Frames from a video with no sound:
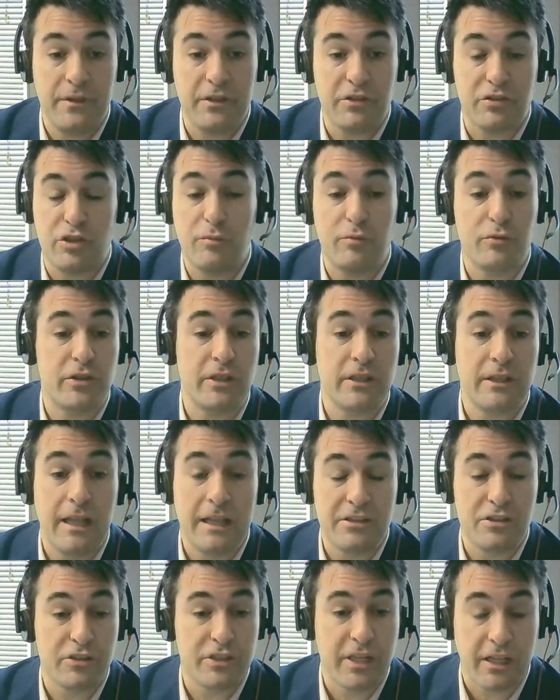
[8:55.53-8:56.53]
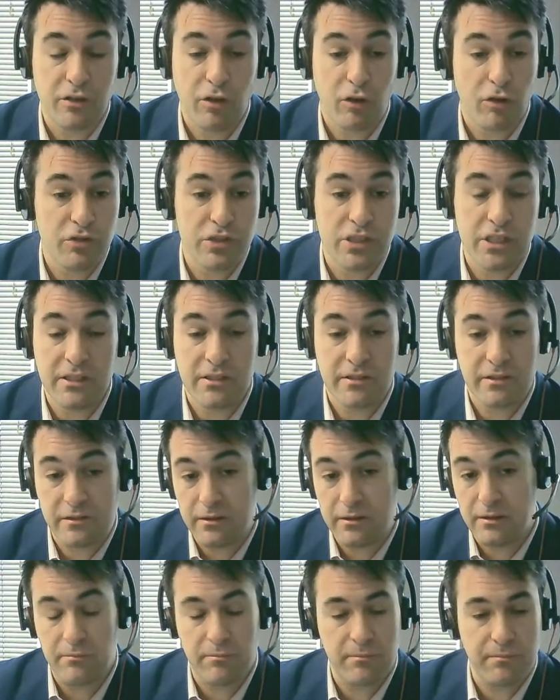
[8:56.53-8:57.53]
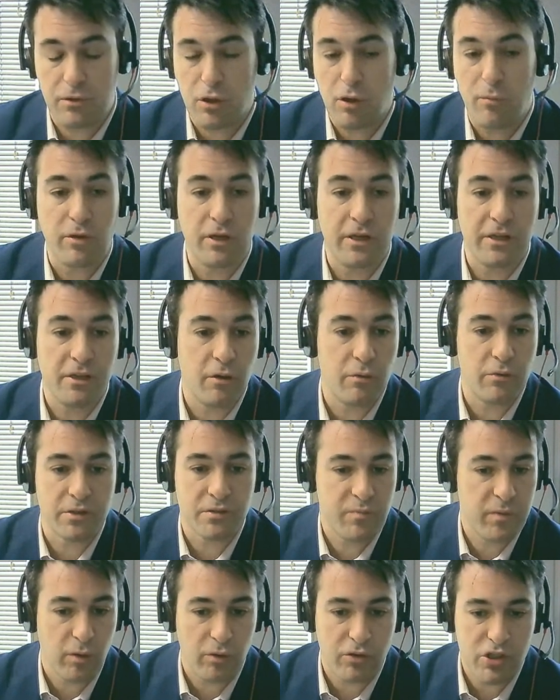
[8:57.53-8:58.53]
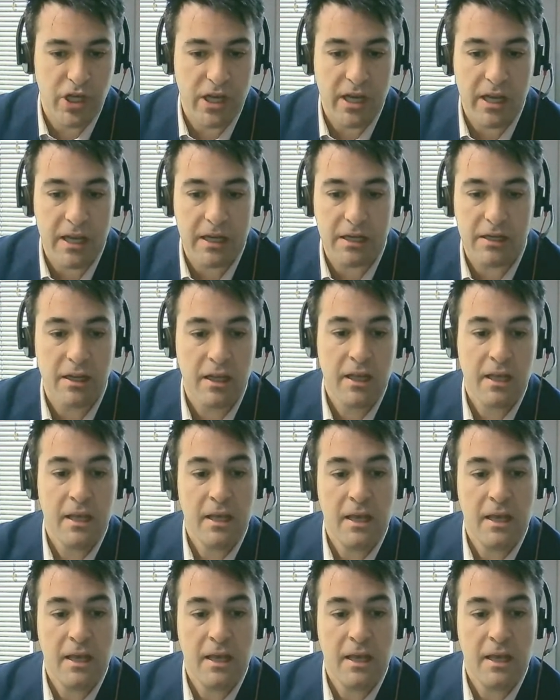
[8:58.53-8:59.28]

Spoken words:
distributed ledger technologies, commonly known as blockchain.